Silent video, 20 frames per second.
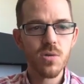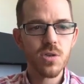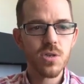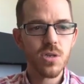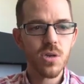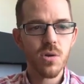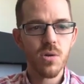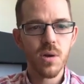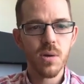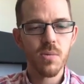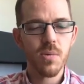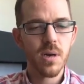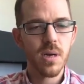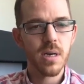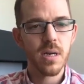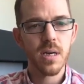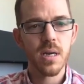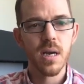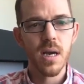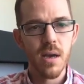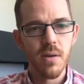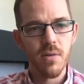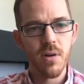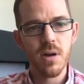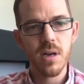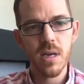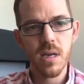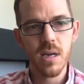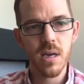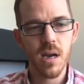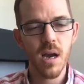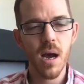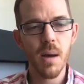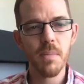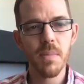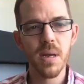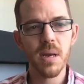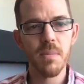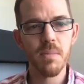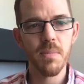so I want to already
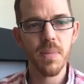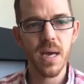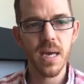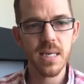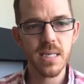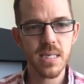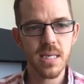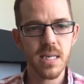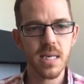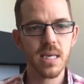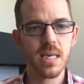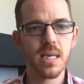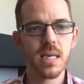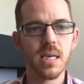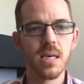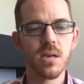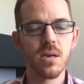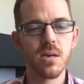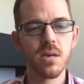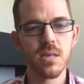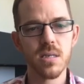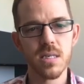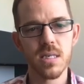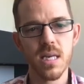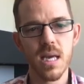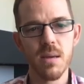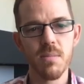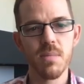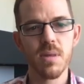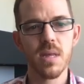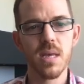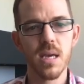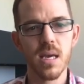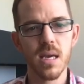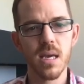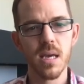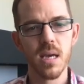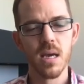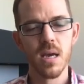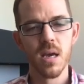copy and pasted it here. Same
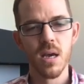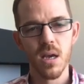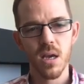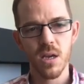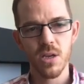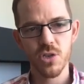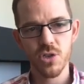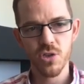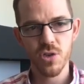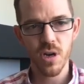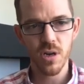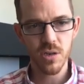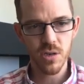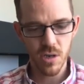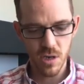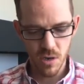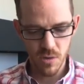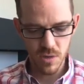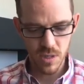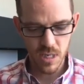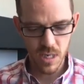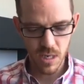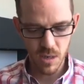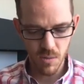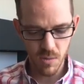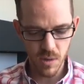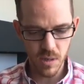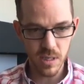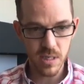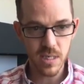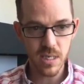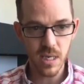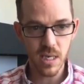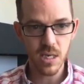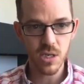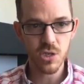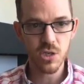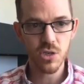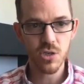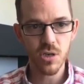thing. Constructor goes here. Well, it's a
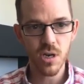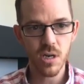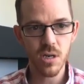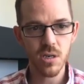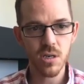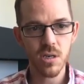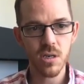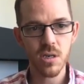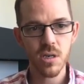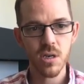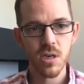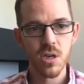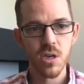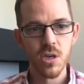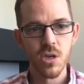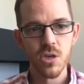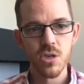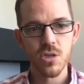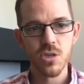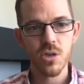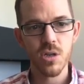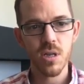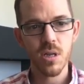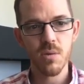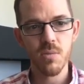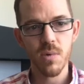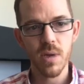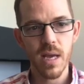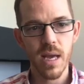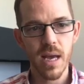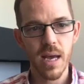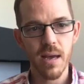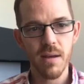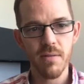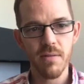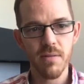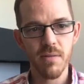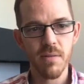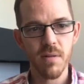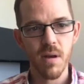constructor. So then we
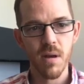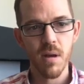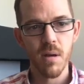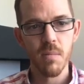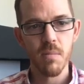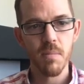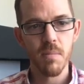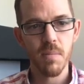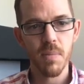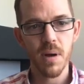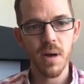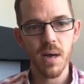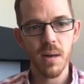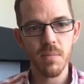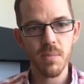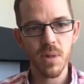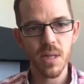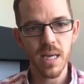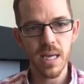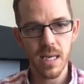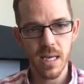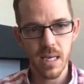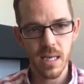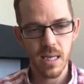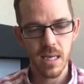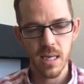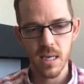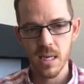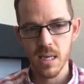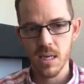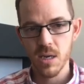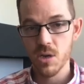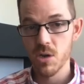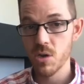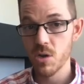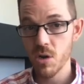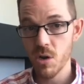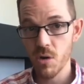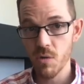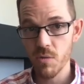have public,
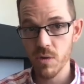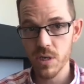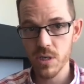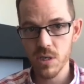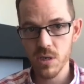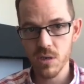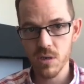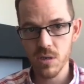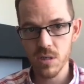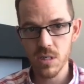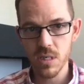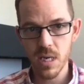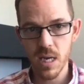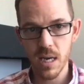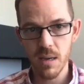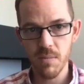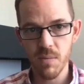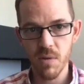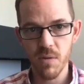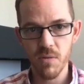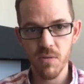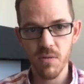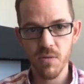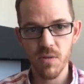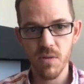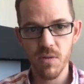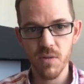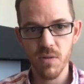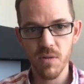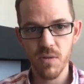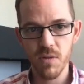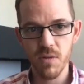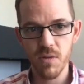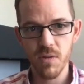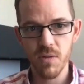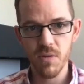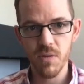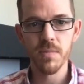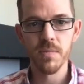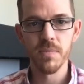no return type
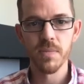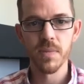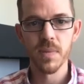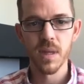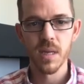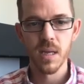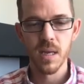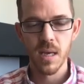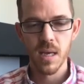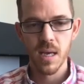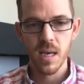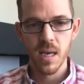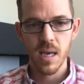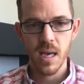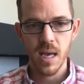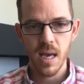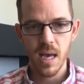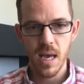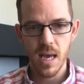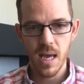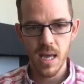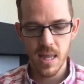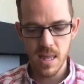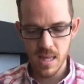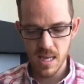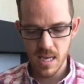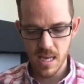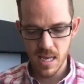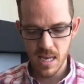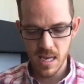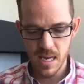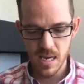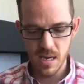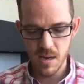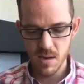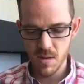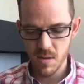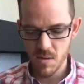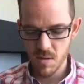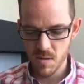vehicle, and
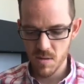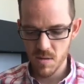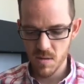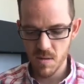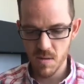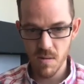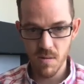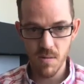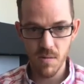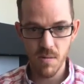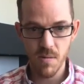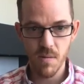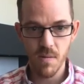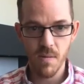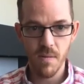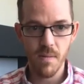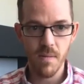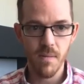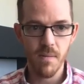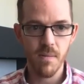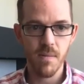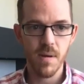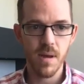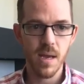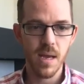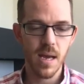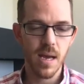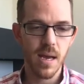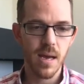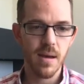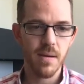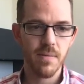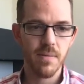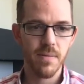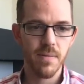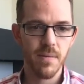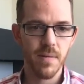then we have